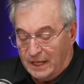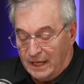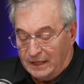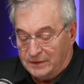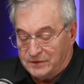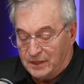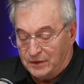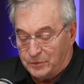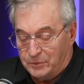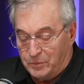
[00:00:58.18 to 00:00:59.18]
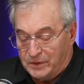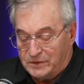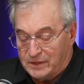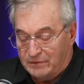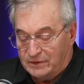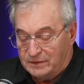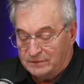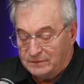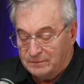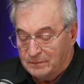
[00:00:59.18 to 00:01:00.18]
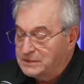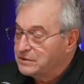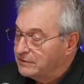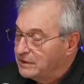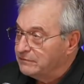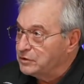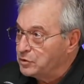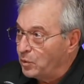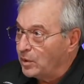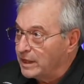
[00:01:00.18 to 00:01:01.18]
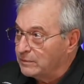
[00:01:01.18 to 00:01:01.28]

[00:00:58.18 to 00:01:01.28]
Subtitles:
And it's 3.7 months of inventory,